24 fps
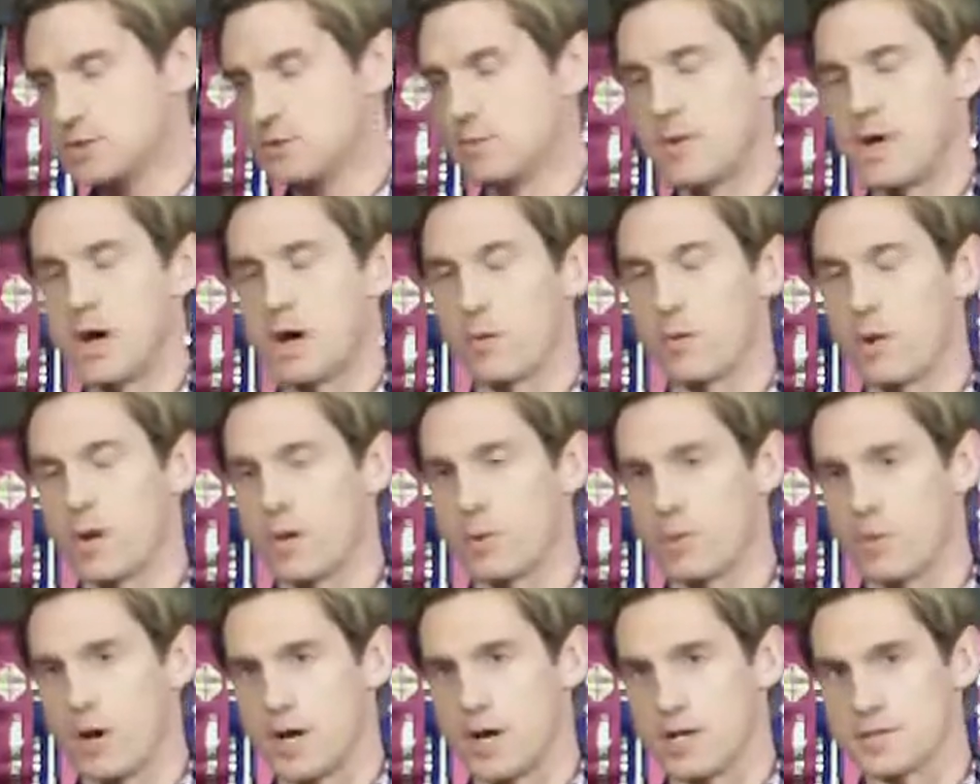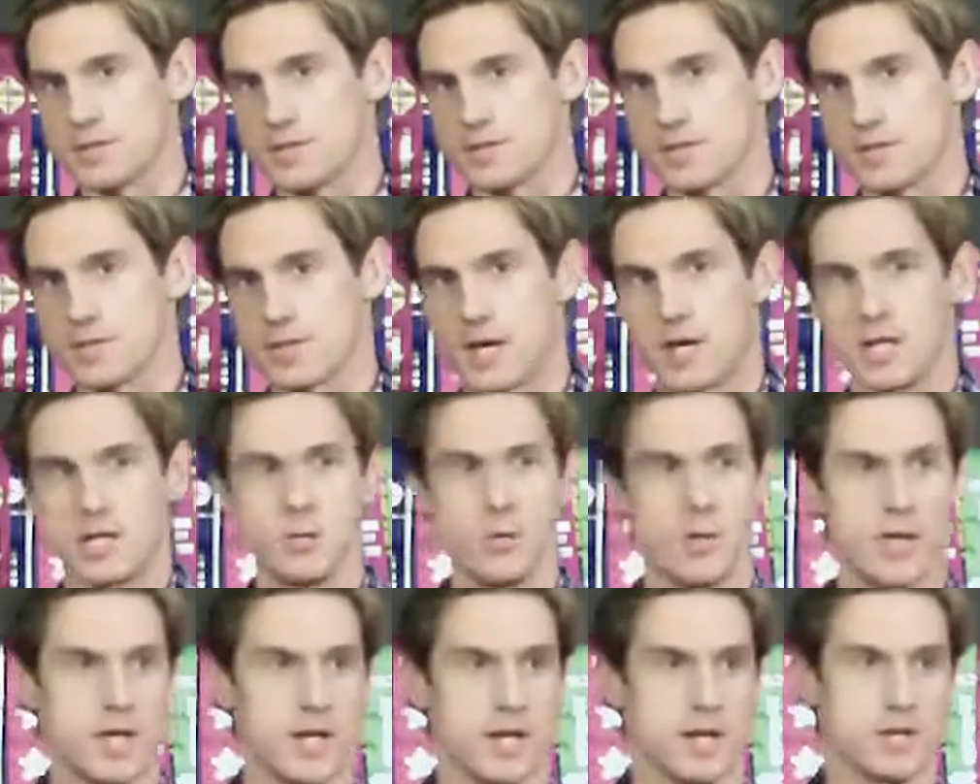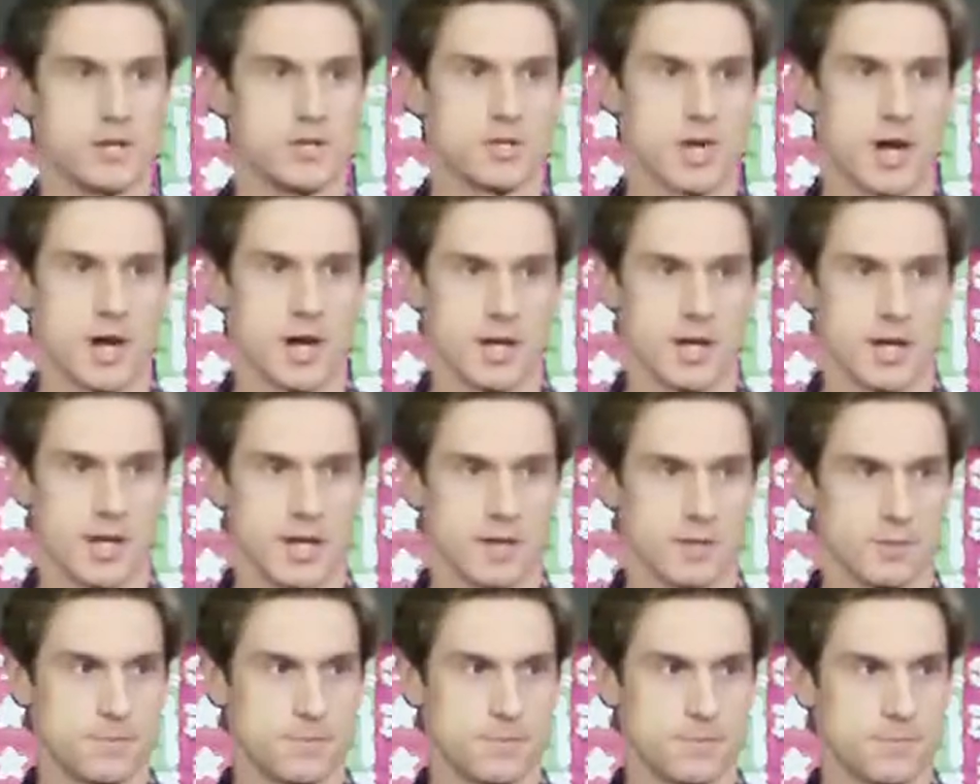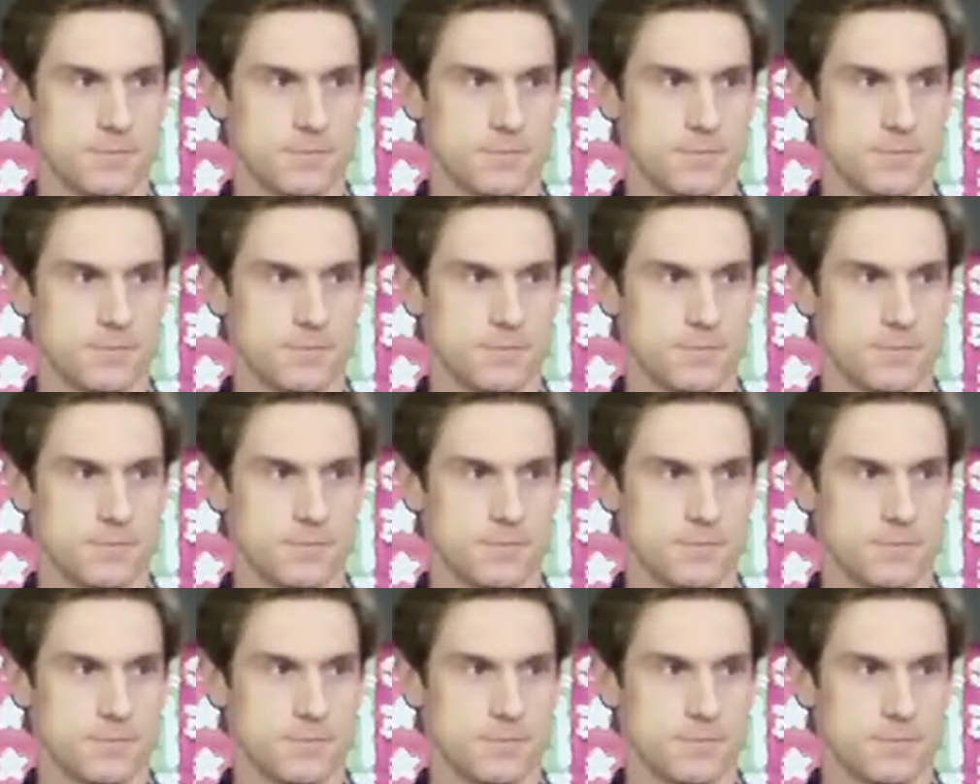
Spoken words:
No matter what it was, I knew I needed to try it again.